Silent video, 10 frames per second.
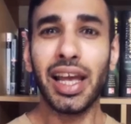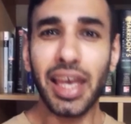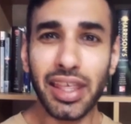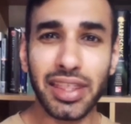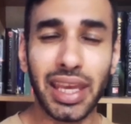
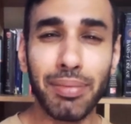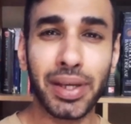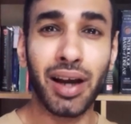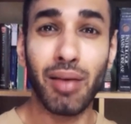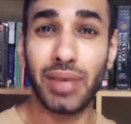They
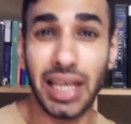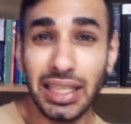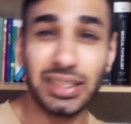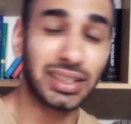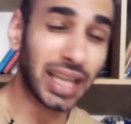become
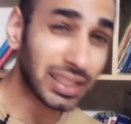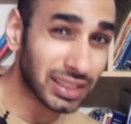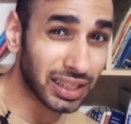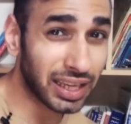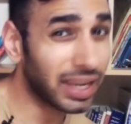
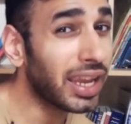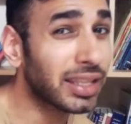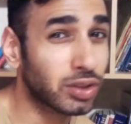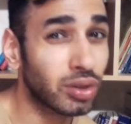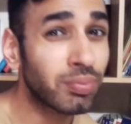instantly hit
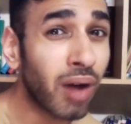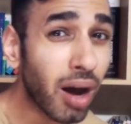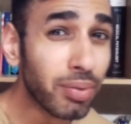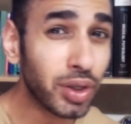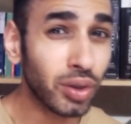or
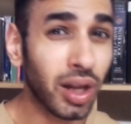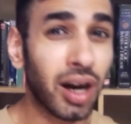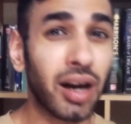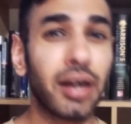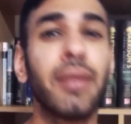
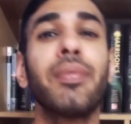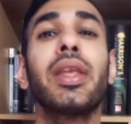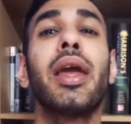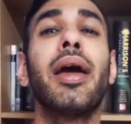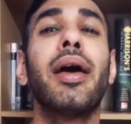popular.
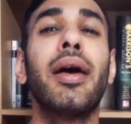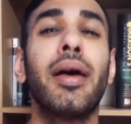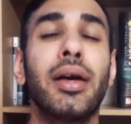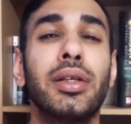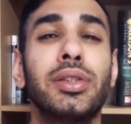
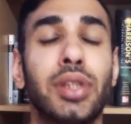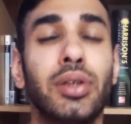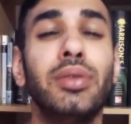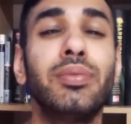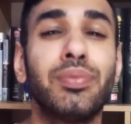So
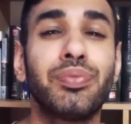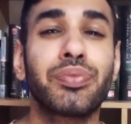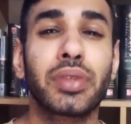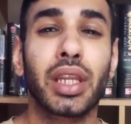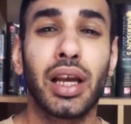
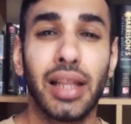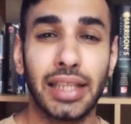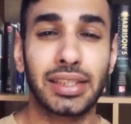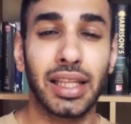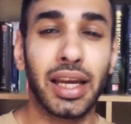let's
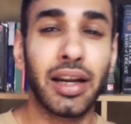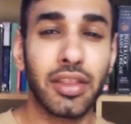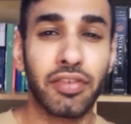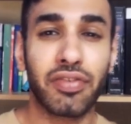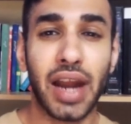learn the
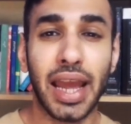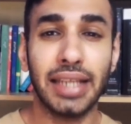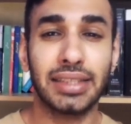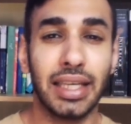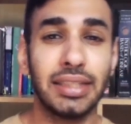phrase
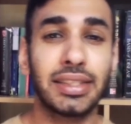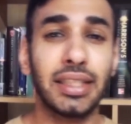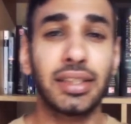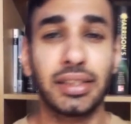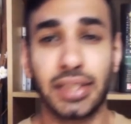in
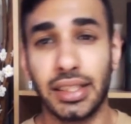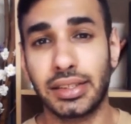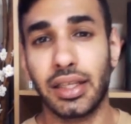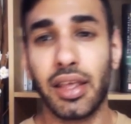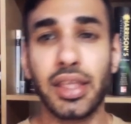sentences.
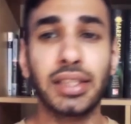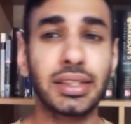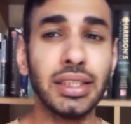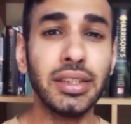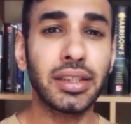The
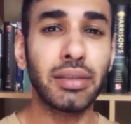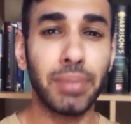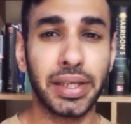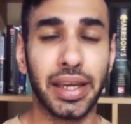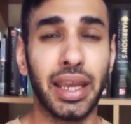singer
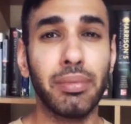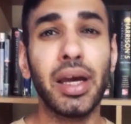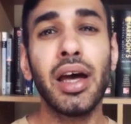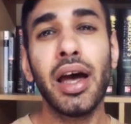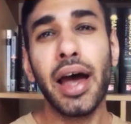became
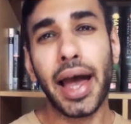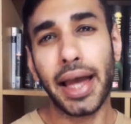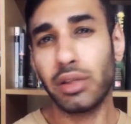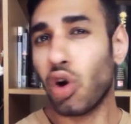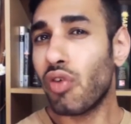an
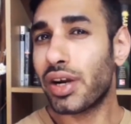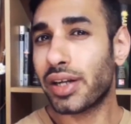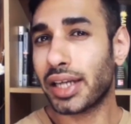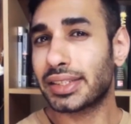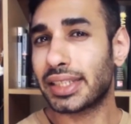overnight
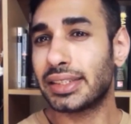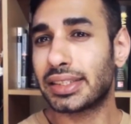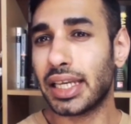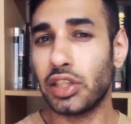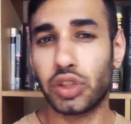
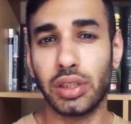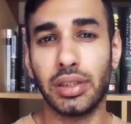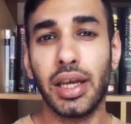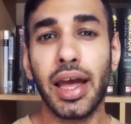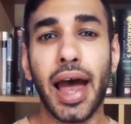sensation
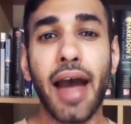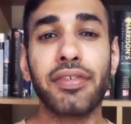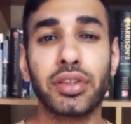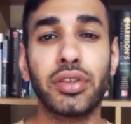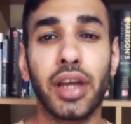after
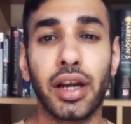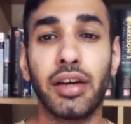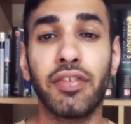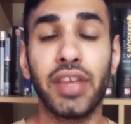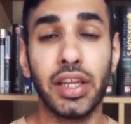her
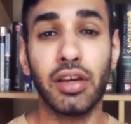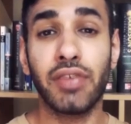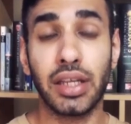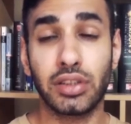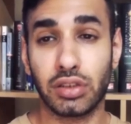video
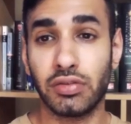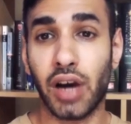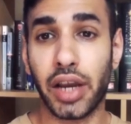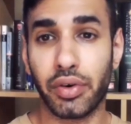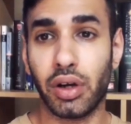went
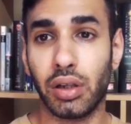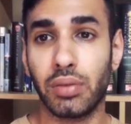viral.